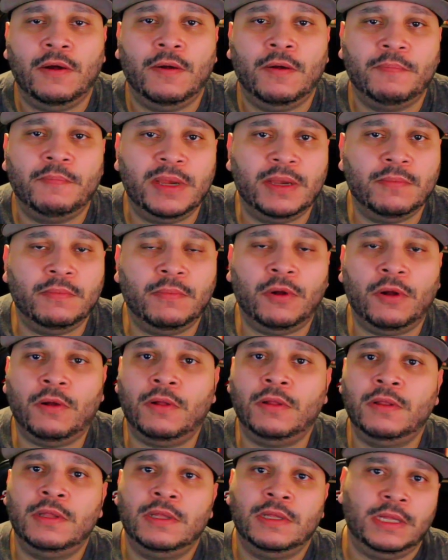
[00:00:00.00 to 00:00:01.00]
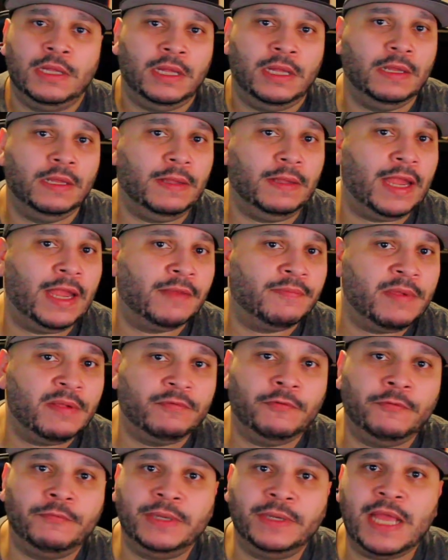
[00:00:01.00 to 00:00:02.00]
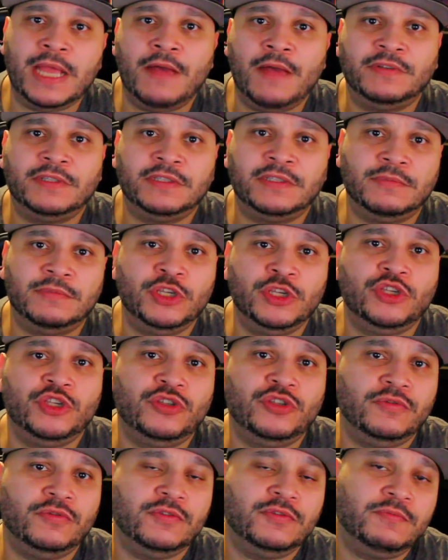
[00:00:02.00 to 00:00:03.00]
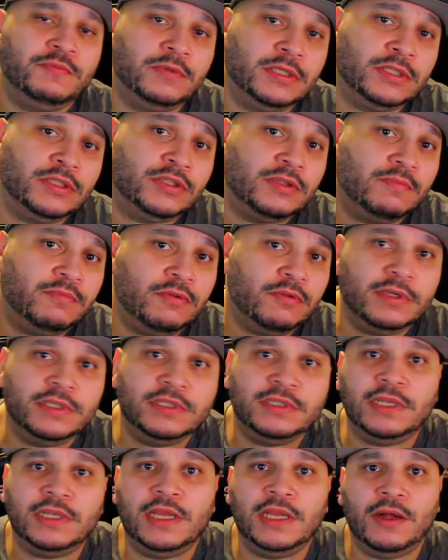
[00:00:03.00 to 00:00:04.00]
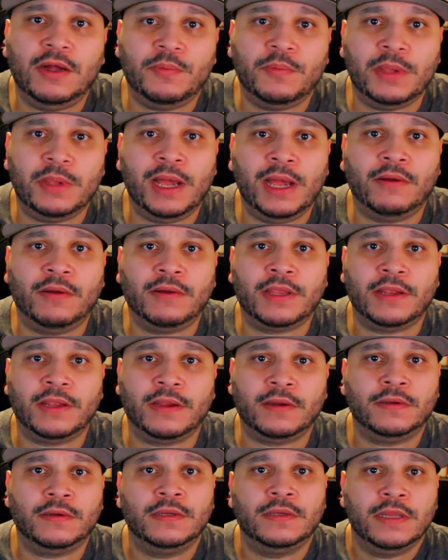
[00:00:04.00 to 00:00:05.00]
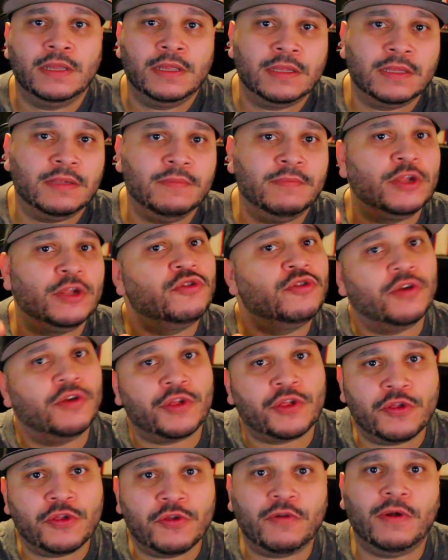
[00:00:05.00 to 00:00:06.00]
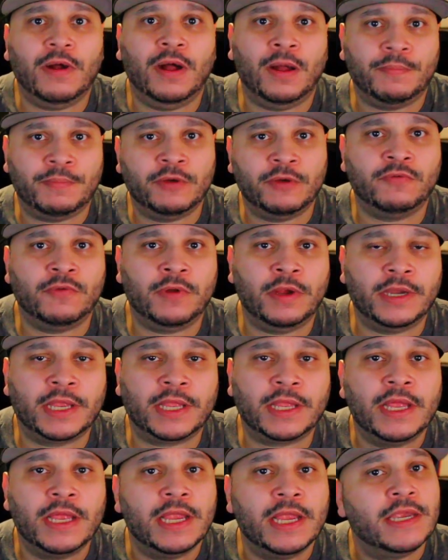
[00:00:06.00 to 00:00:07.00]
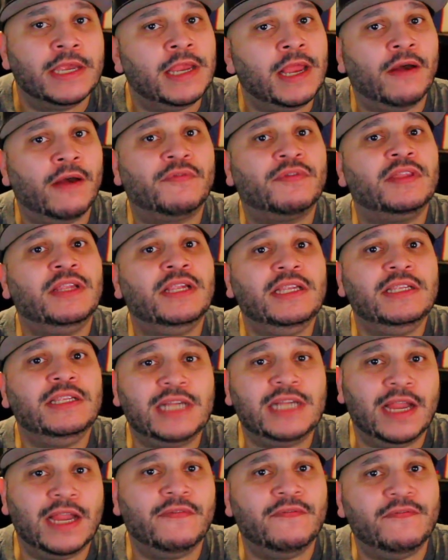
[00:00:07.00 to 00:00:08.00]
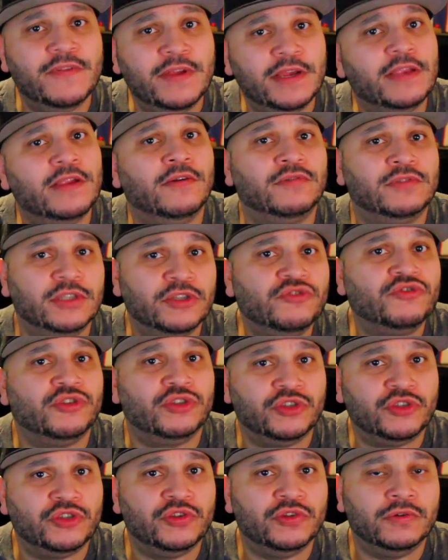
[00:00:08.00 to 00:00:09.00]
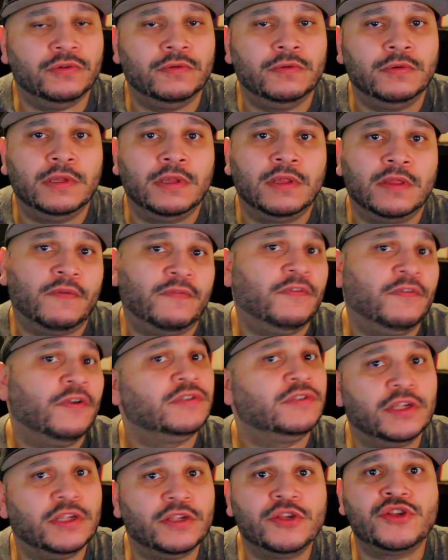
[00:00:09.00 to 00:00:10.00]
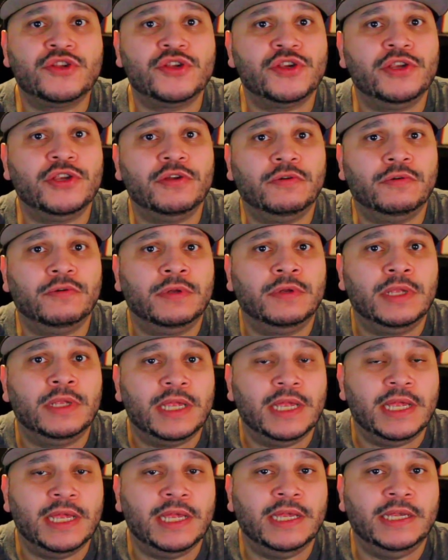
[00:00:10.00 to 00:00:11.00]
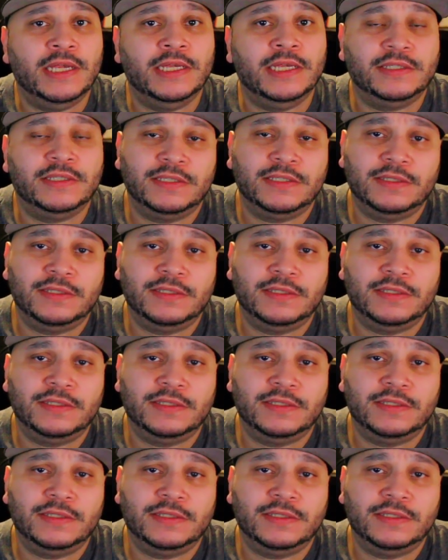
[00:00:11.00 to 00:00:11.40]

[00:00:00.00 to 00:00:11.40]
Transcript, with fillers: pinball. A lot of people have been having some issues, but your boy is going to help you out here. Make sure you're up and running. Now if these kind of videos interest you, first thing you should do is